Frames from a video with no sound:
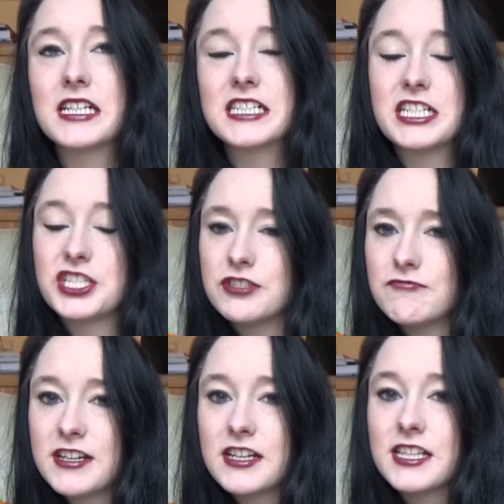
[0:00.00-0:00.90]
And is she
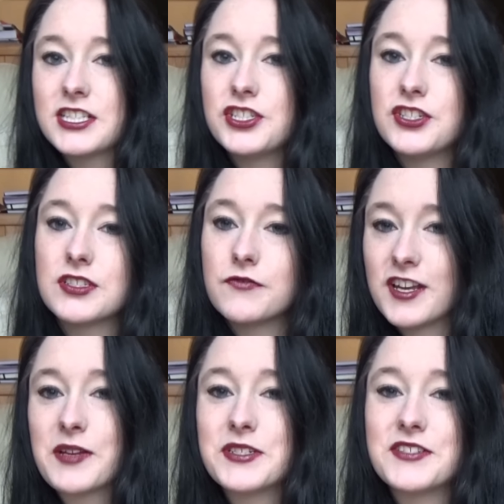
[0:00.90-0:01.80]
real? Is she just a
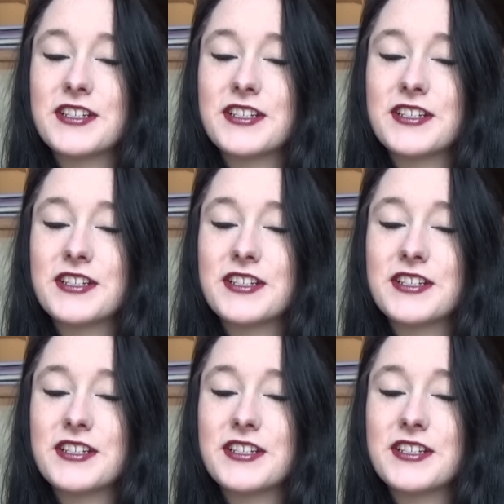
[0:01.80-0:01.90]
figment of